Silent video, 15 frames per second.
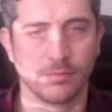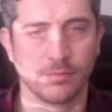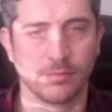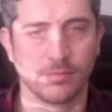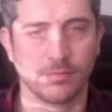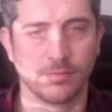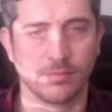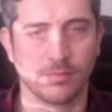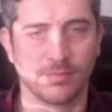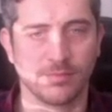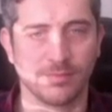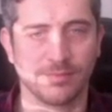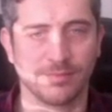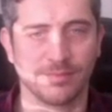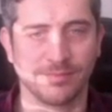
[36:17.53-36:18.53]

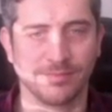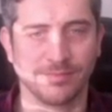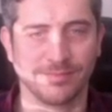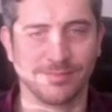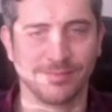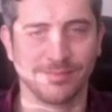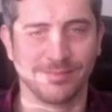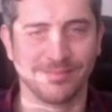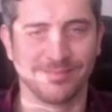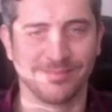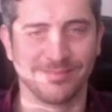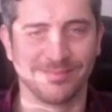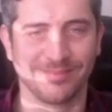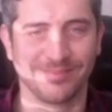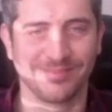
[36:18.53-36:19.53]

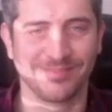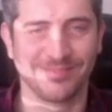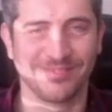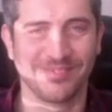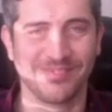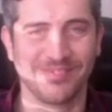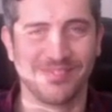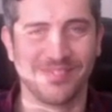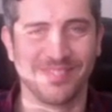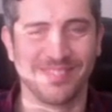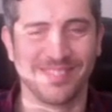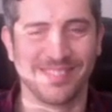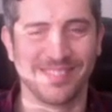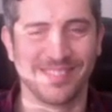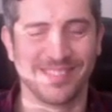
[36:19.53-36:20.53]

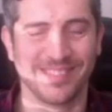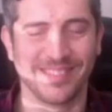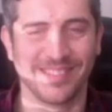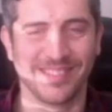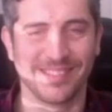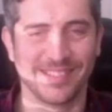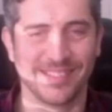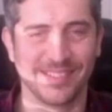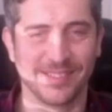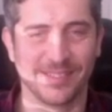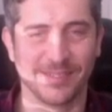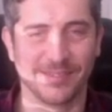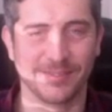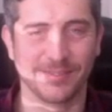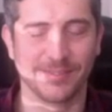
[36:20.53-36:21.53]

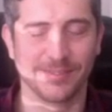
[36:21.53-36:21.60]
This person isn't speaking.